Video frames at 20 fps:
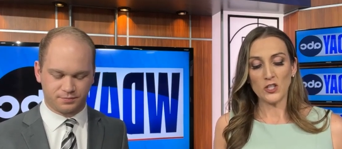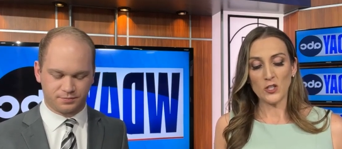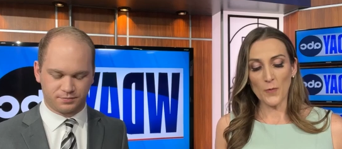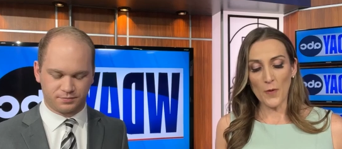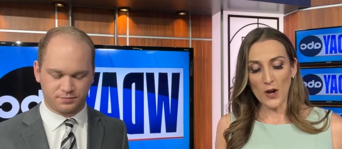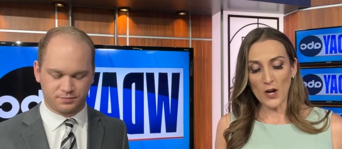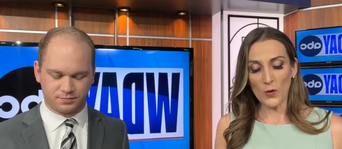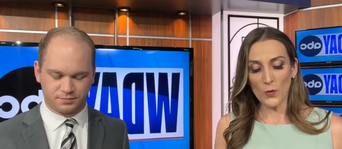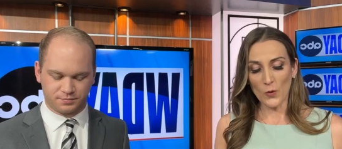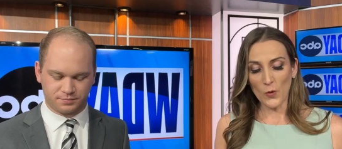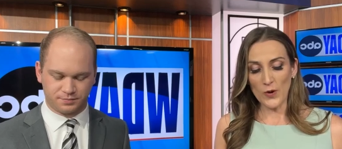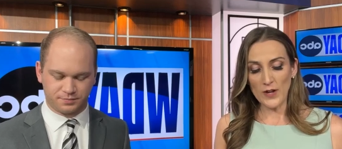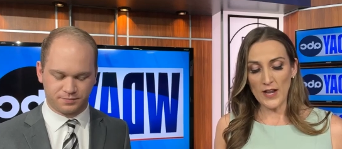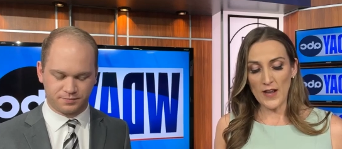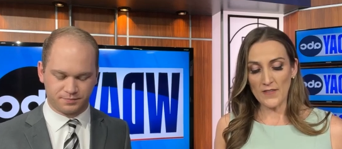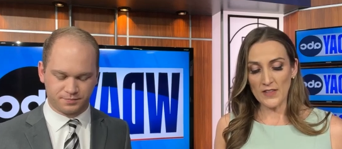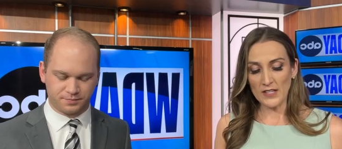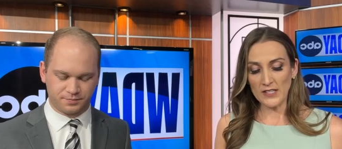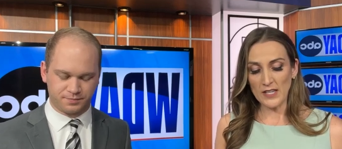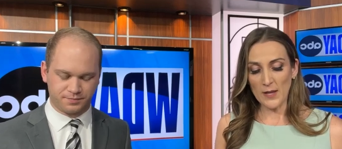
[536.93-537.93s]
Speaker 1: Tomorrow we're going to
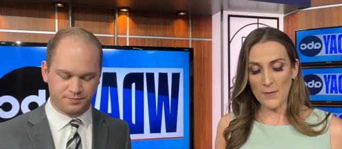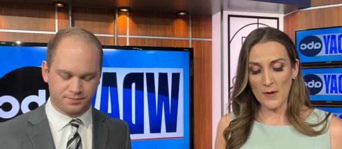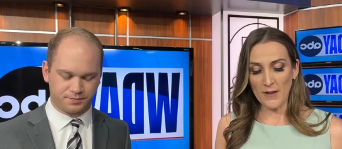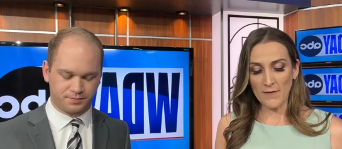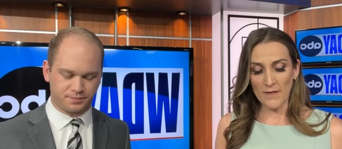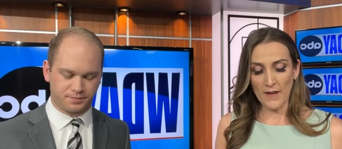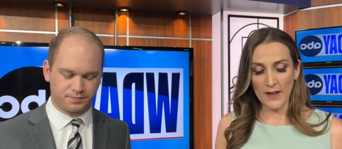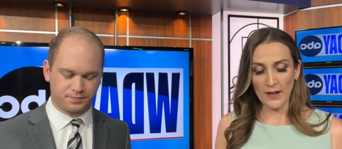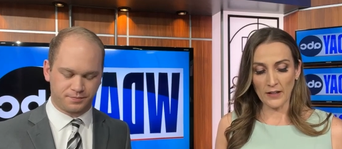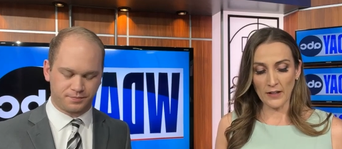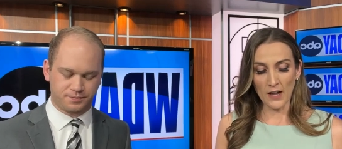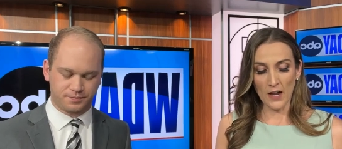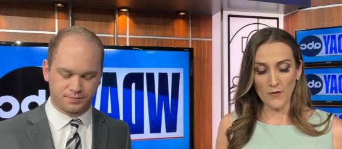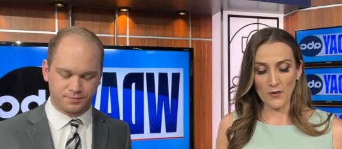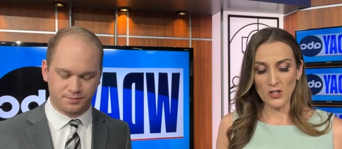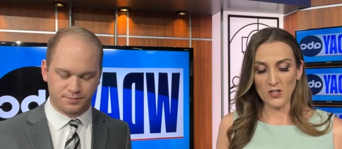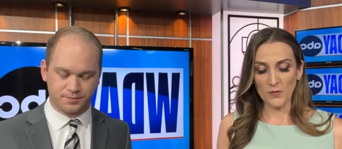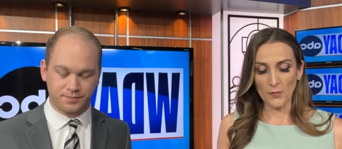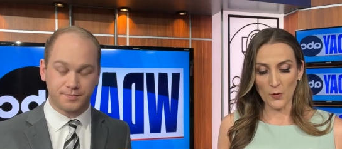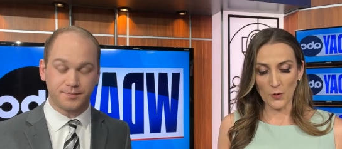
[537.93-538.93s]
have the semifinal
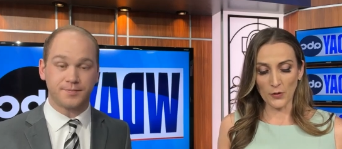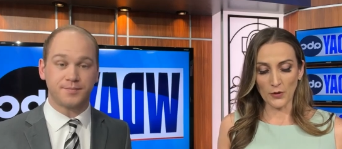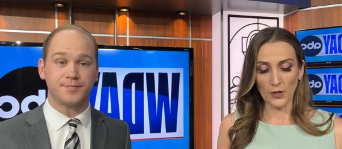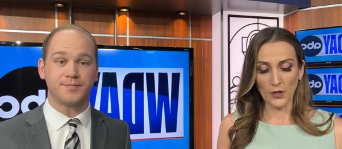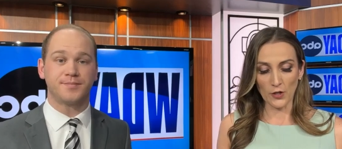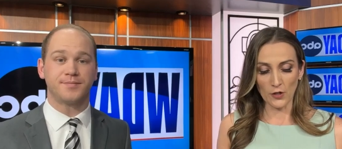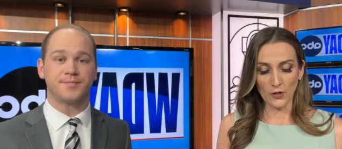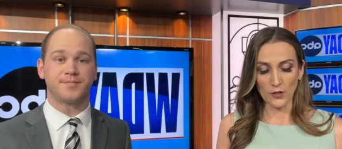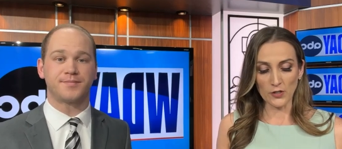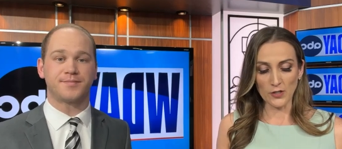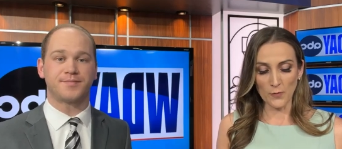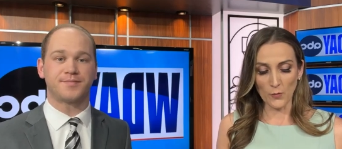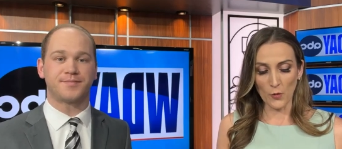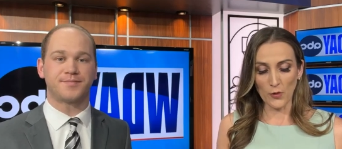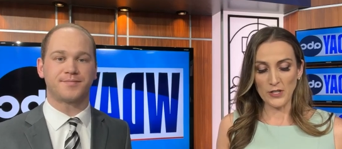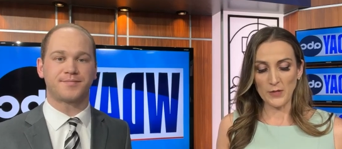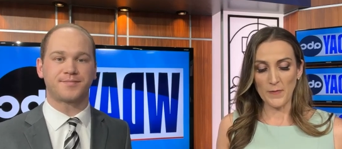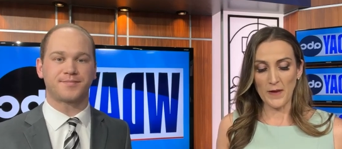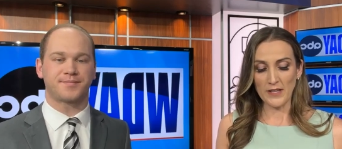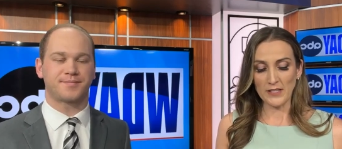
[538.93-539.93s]
coverage of both the girls and
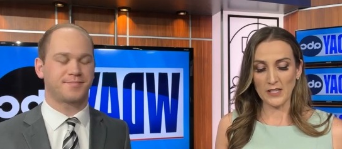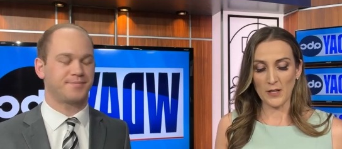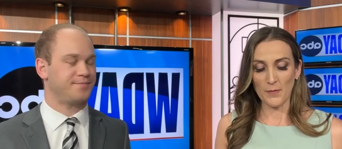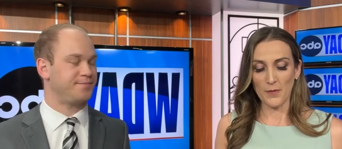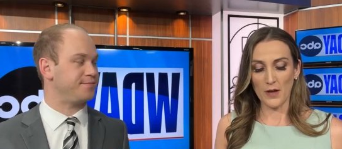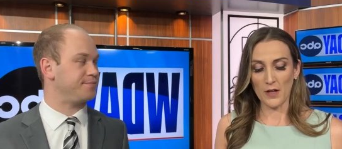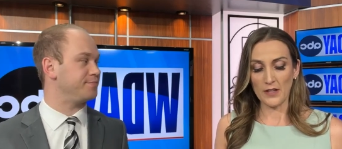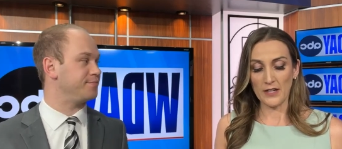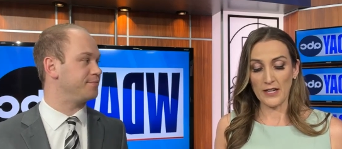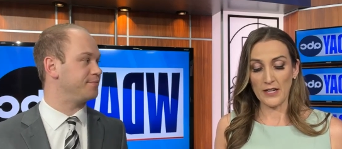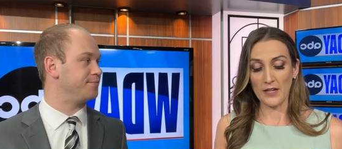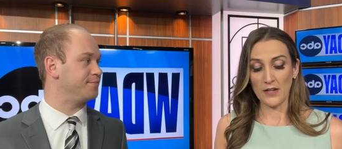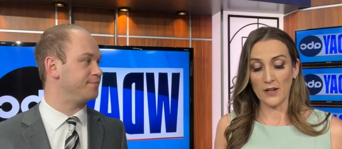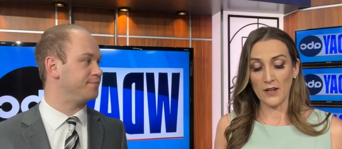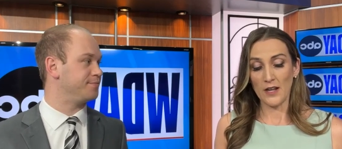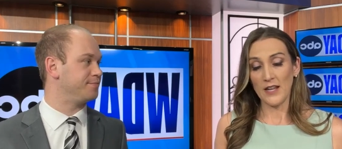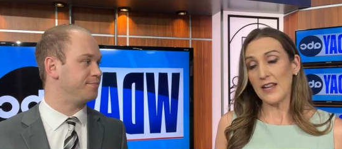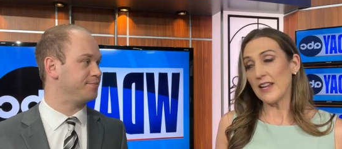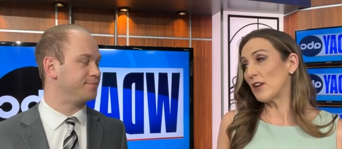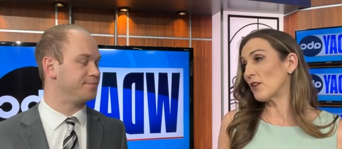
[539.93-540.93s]
boys basketball here,
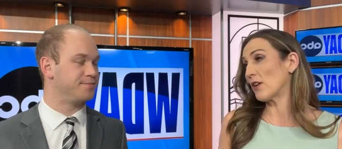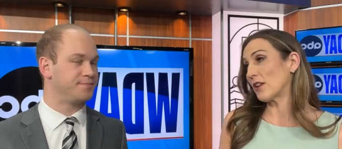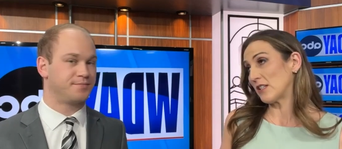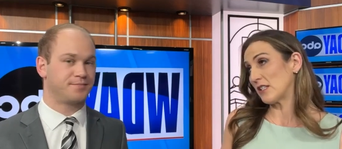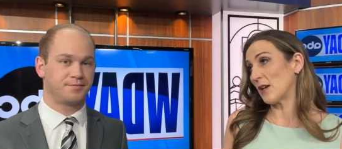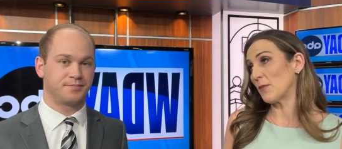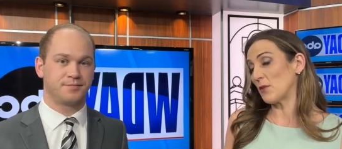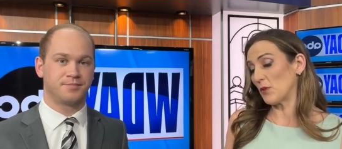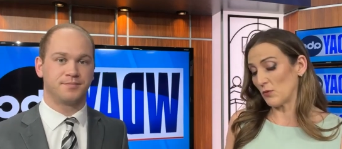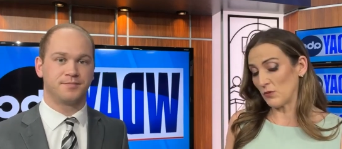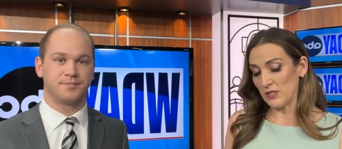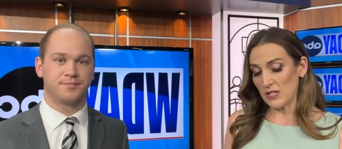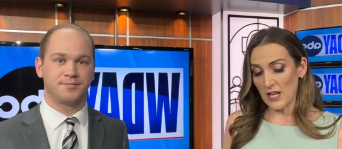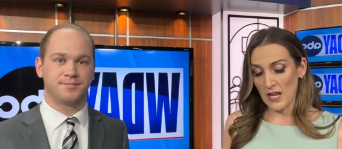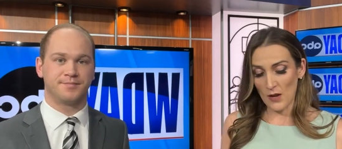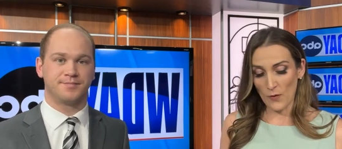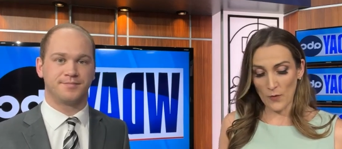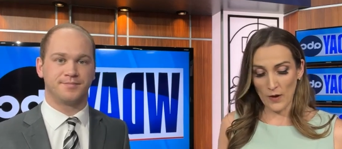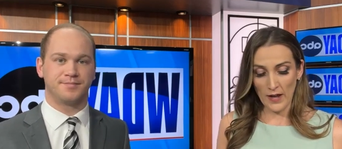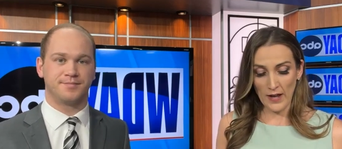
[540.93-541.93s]
here on
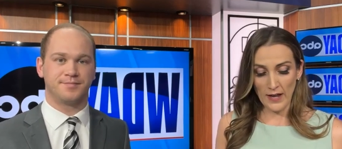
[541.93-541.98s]
WDAY.